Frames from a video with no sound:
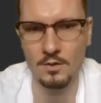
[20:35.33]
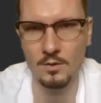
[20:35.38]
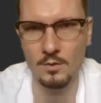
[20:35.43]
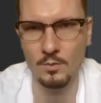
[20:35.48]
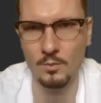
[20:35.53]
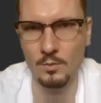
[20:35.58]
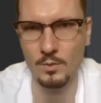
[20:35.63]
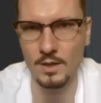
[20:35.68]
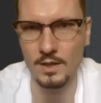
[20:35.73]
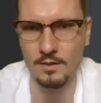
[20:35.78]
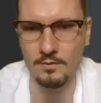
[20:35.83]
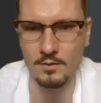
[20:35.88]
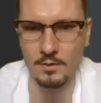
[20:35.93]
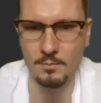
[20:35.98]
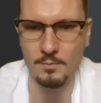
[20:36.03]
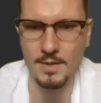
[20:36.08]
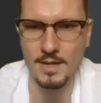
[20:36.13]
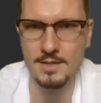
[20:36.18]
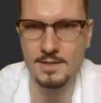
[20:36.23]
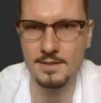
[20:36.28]
We have the
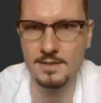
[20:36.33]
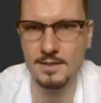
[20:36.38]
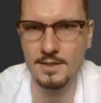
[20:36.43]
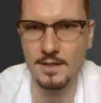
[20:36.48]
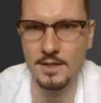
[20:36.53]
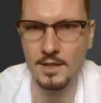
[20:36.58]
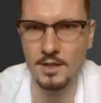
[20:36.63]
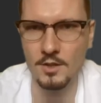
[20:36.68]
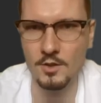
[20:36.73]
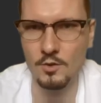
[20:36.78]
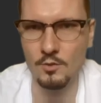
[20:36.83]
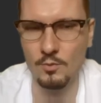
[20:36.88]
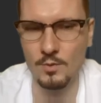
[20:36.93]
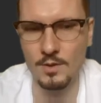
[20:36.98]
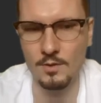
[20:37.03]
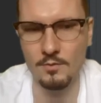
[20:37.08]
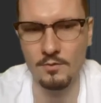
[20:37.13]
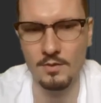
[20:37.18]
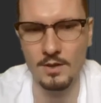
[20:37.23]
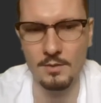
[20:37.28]
message
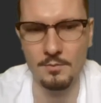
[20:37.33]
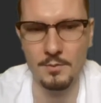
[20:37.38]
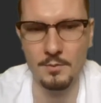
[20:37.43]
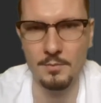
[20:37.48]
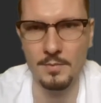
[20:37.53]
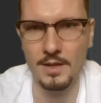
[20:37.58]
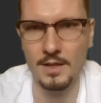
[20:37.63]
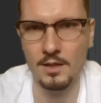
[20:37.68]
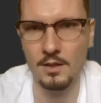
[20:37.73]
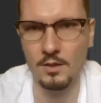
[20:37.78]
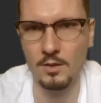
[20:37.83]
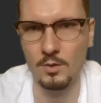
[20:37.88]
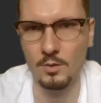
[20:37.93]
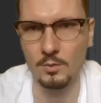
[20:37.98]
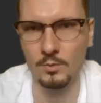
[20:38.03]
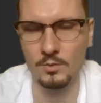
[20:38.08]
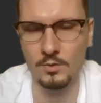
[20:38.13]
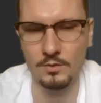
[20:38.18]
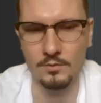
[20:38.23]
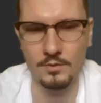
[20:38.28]
which will have payload
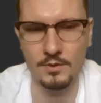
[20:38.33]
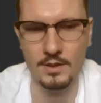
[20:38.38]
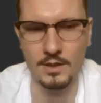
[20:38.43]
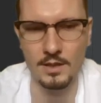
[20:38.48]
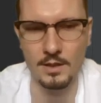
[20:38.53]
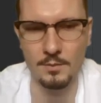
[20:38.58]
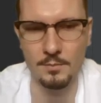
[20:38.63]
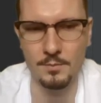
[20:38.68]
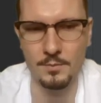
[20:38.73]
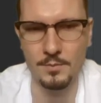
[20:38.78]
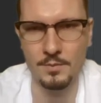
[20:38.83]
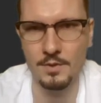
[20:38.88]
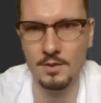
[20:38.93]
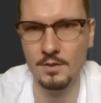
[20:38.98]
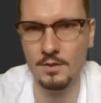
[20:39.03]
of type